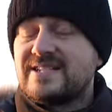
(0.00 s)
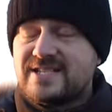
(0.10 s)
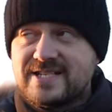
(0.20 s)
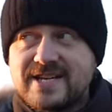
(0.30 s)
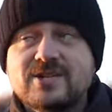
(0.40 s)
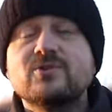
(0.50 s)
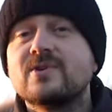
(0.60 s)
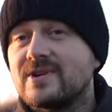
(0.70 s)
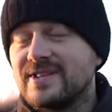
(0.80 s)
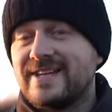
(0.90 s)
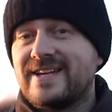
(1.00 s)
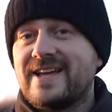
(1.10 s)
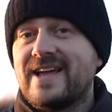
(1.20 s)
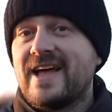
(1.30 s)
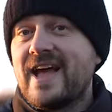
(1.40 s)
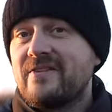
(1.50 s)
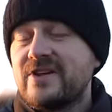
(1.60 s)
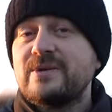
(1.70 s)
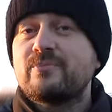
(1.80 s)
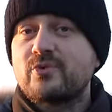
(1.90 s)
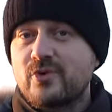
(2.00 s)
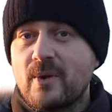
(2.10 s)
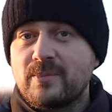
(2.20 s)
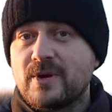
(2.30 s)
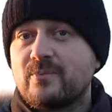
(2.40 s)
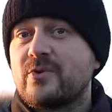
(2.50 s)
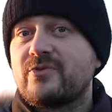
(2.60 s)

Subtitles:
generally have any problem